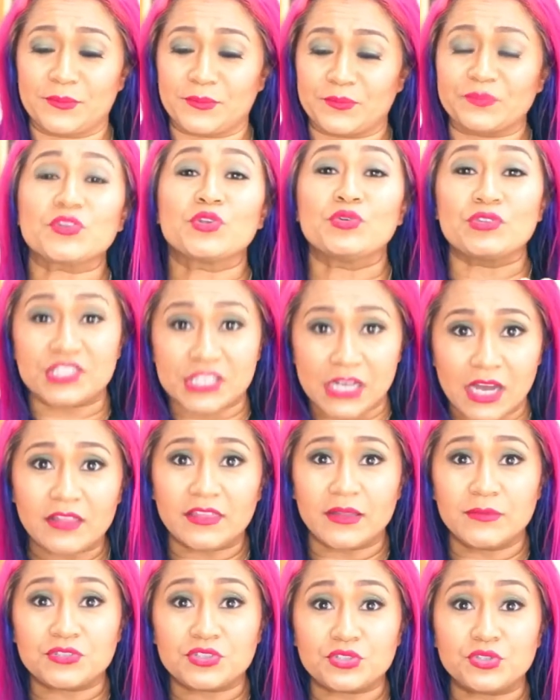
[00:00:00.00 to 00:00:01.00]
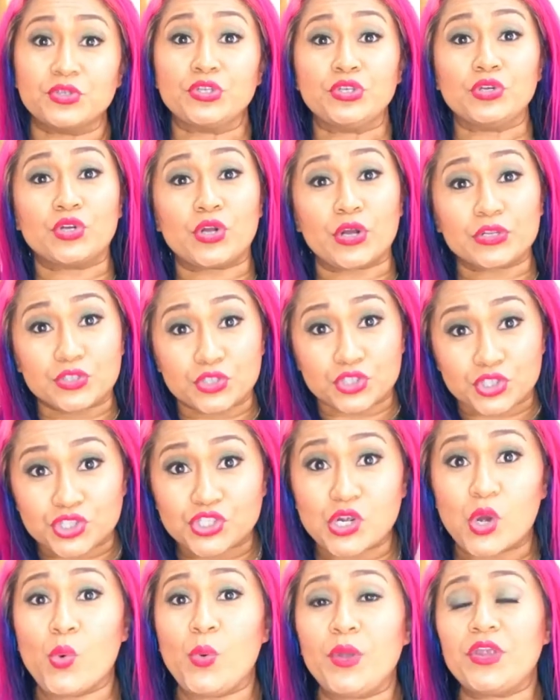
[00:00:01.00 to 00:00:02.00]
you tell them to do. You got to
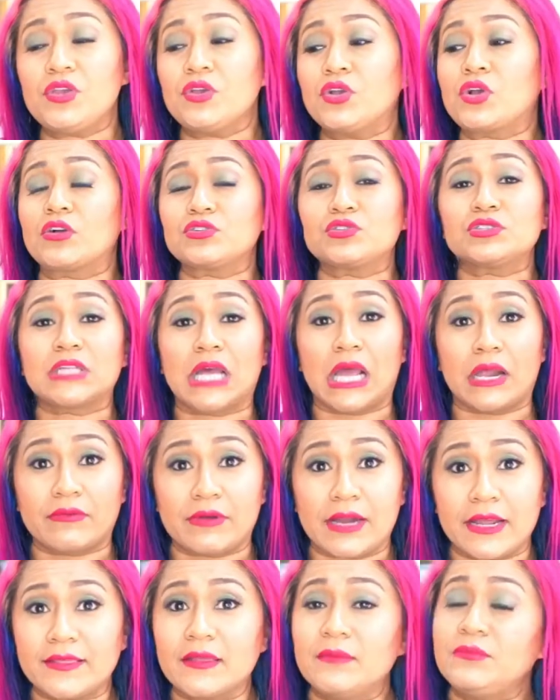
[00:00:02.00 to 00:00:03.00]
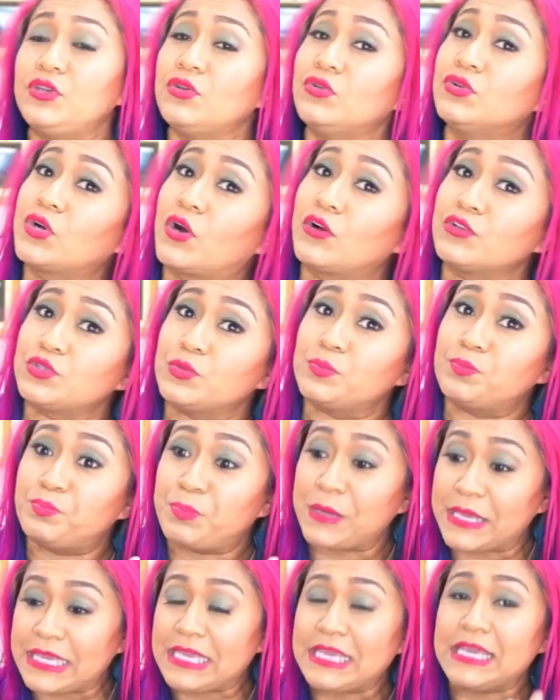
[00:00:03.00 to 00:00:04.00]
show it, you got to direct them, you got to
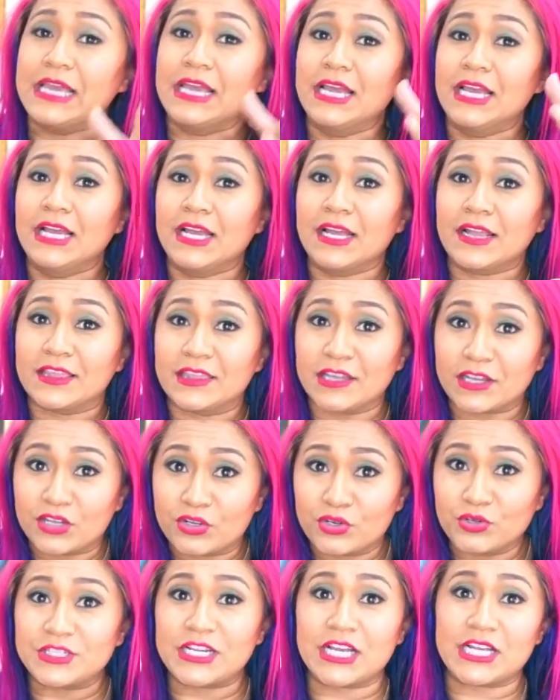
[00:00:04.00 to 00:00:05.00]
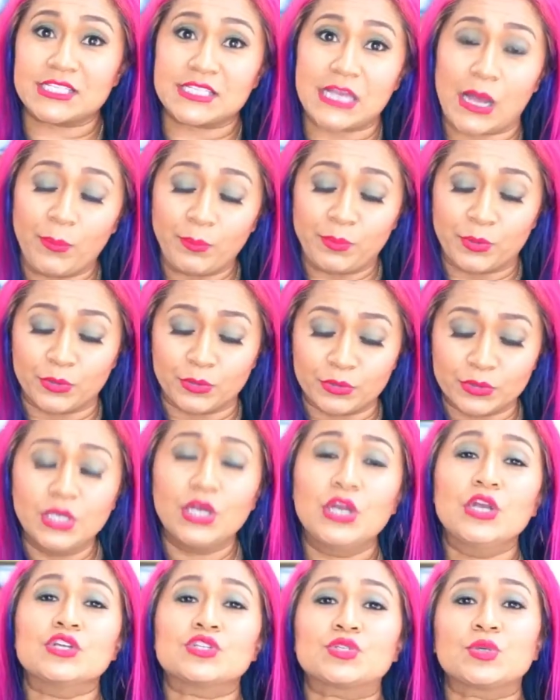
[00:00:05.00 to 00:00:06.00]
be the good example.
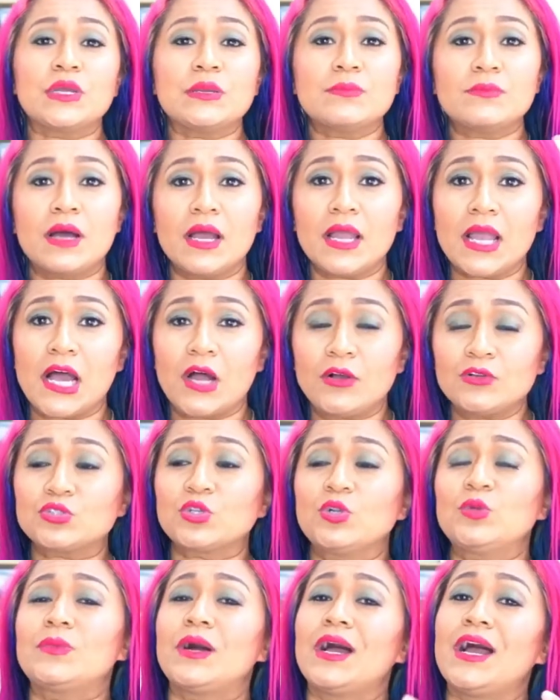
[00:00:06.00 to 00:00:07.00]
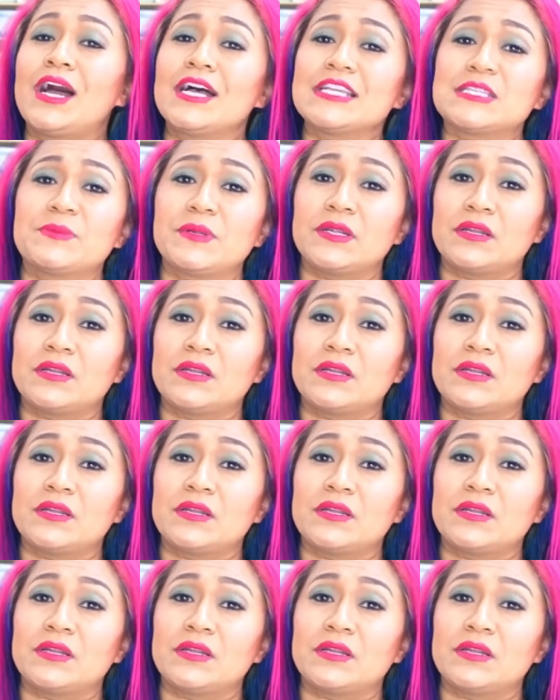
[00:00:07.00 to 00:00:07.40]
So in my household, my husband and